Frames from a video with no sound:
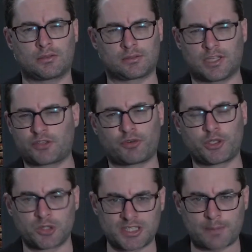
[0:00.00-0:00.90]
let's
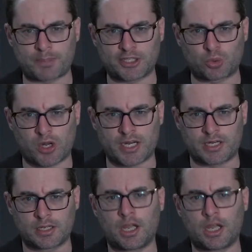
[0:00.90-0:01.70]
reduce that by 20.